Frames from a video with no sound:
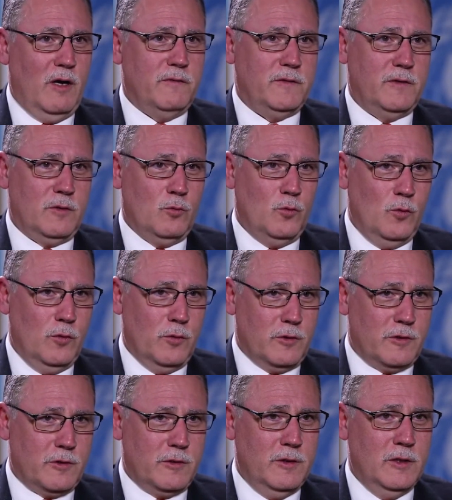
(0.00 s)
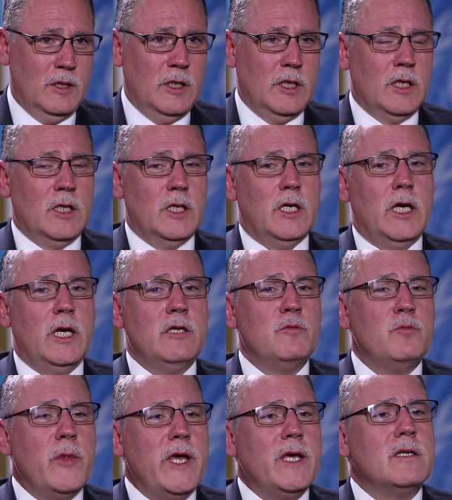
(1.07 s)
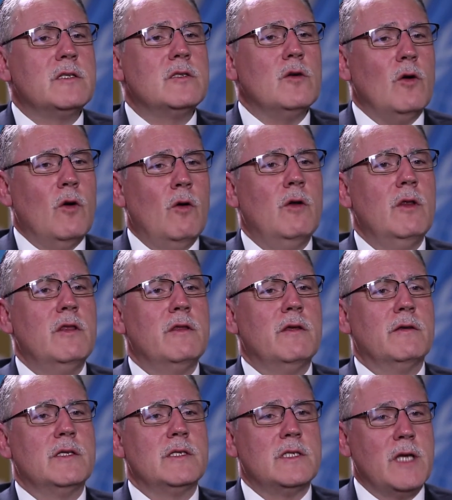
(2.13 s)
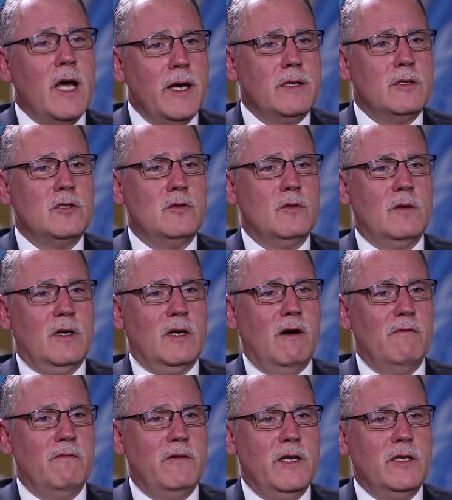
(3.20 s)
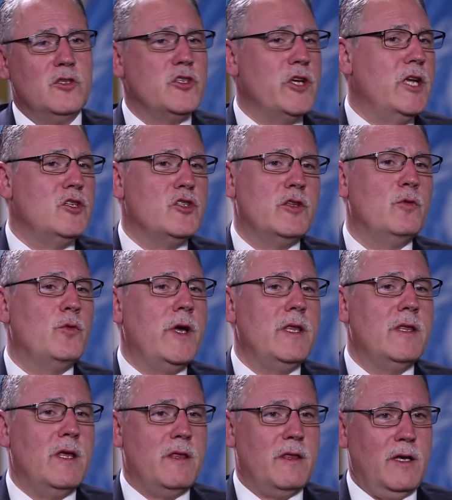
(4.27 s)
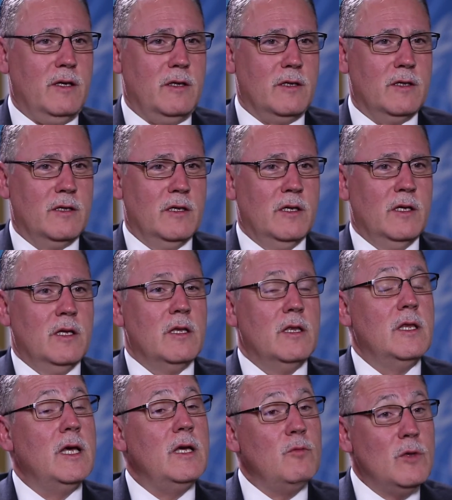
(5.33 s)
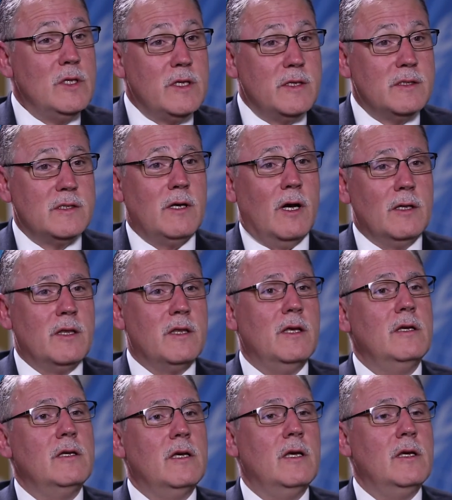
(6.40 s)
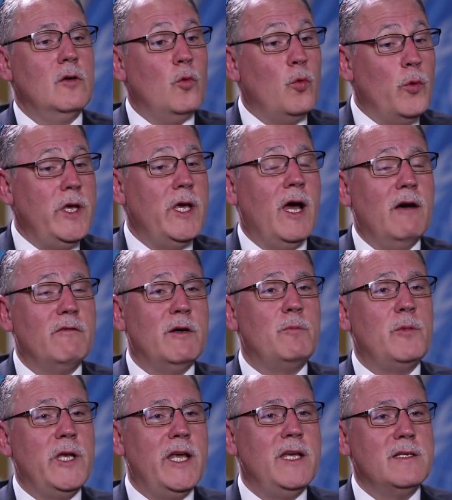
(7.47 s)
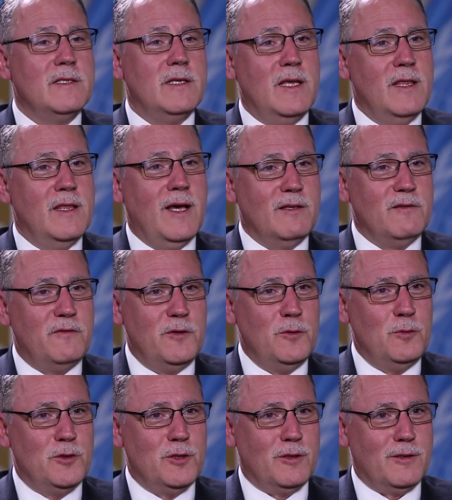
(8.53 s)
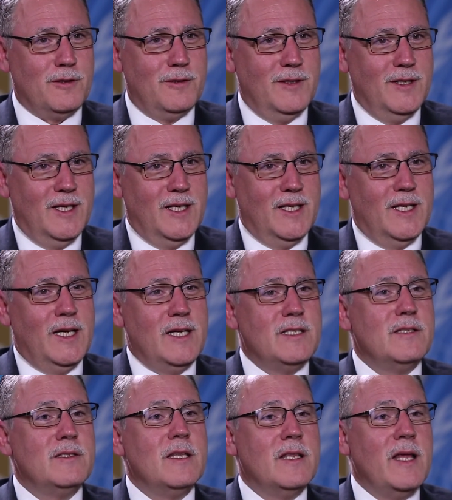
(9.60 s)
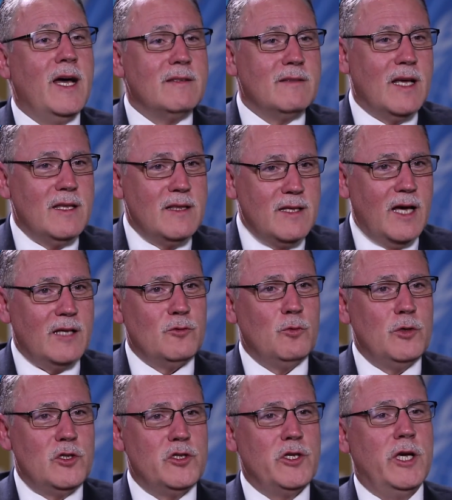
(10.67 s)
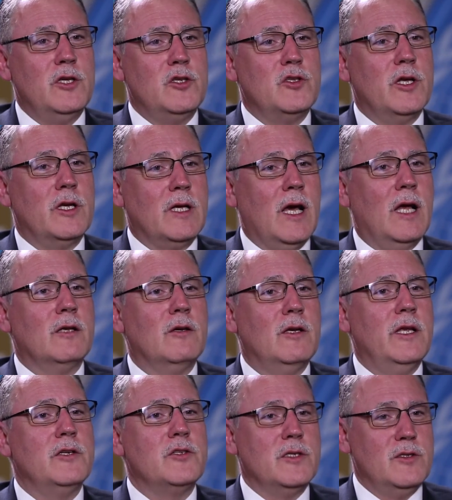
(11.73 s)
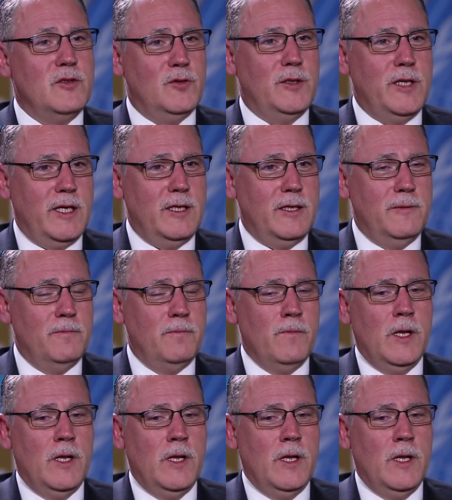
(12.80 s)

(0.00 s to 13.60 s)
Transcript: after war, it makes all the sides to the conflict change the way they think. They will start thinking we have a place in that future. It's that, and that would change their calculations today.